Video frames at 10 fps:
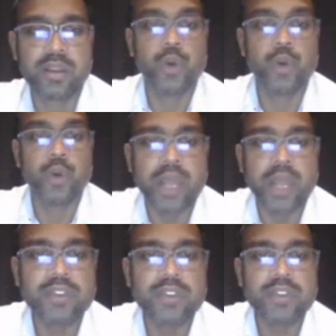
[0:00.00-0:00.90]
You don't
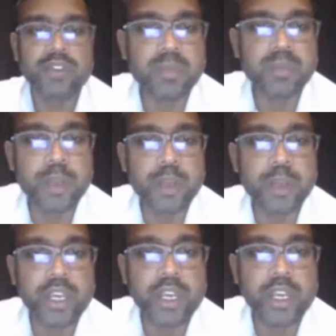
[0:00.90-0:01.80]
have sufficient appropriate
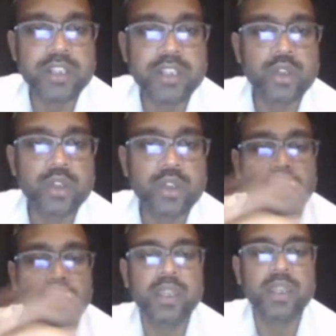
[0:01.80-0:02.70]
audit evidence to give an
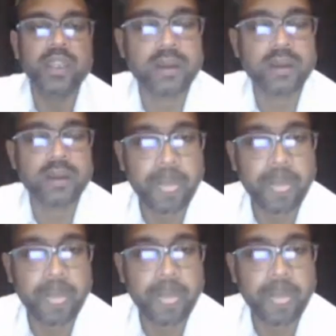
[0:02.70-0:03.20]
opinion.